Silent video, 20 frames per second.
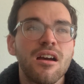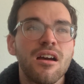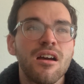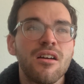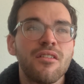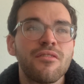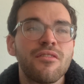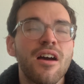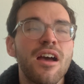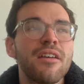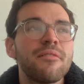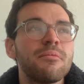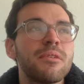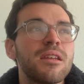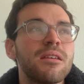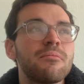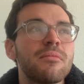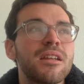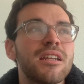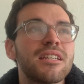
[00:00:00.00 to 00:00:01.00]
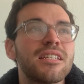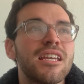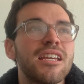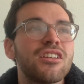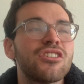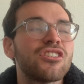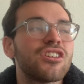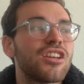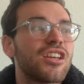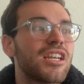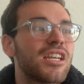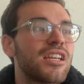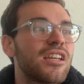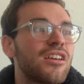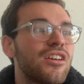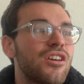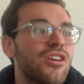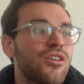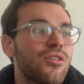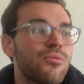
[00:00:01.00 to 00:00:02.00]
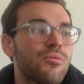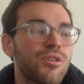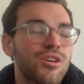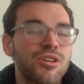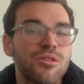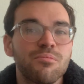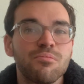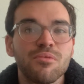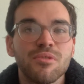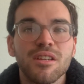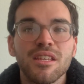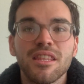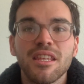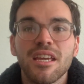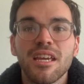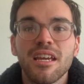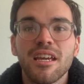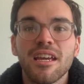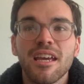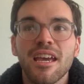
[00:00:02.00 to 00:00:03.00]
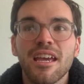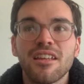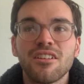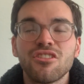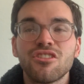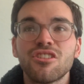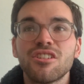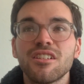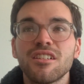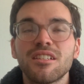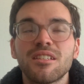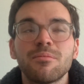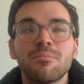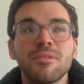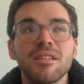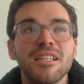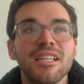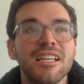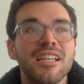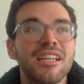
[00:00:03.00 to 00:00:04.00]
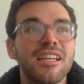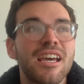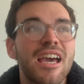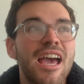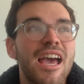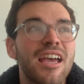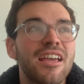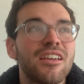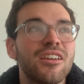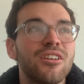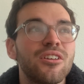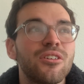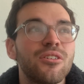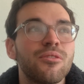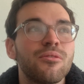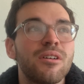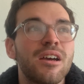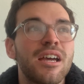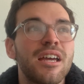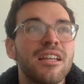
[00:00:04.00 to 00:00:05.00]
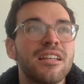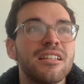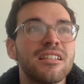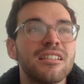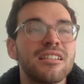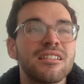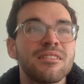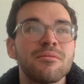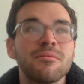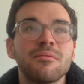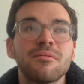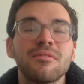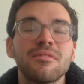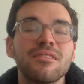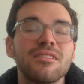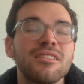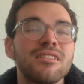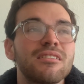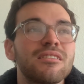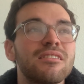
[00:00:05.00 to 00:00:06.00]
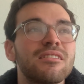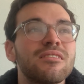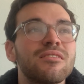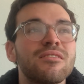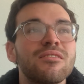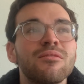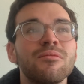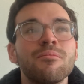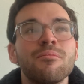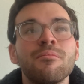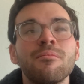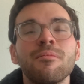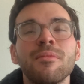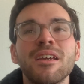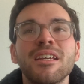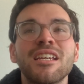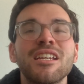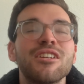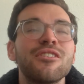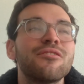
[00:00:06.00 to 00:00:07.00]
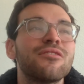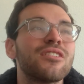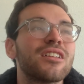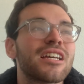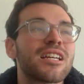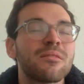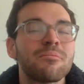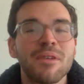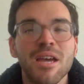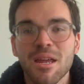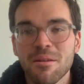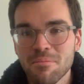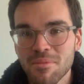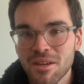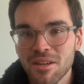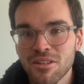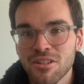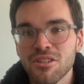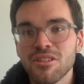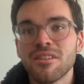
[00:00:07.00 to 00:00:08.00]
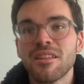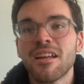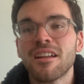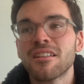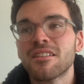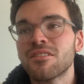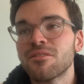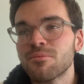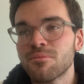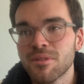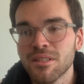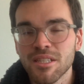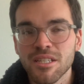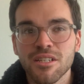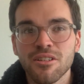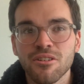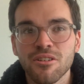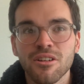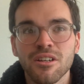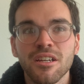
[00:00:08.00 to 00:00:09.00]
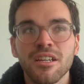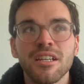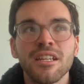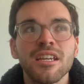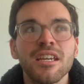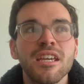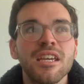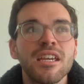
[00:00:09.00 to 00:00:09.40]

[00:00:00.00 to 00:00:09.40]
a 5-minute meditation where you're breathing and she's speaking at you and making you feel like a bad bitch, that's a really good